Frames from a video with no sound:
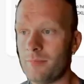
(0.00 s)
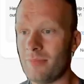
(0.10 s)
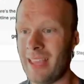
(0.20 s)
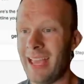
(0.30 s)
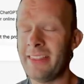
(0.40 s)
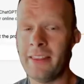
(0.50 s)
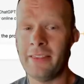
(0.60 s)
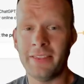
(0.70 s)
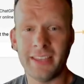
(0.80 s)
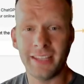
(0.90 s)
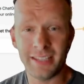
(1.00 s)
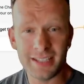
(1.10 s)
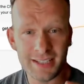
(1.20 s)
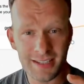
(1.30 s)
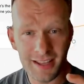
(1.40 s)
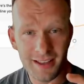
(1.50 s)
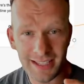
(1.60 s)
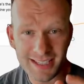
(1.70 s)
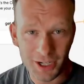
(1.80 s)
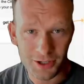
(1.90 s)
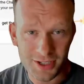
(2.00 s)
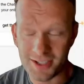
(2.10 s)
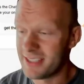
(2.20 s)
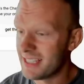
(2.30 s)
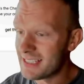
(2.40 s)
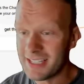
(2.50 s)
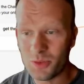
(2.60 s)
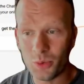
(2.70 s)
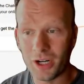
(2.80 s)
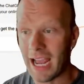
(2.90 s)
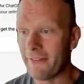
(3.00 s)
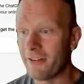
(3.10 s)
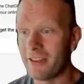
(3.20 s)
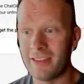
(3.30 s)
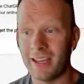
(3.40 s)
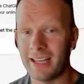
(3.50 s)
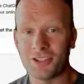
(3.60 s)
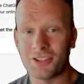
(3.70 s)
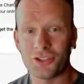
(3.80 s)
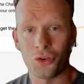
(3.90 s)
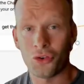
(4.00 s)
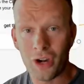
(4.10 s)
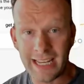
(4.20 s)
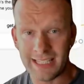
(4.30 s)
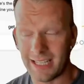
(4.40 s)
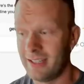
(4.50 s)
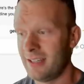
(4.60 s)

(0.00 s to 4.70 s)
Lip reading: And then this is the secret sauce. This is where everything gets crazy.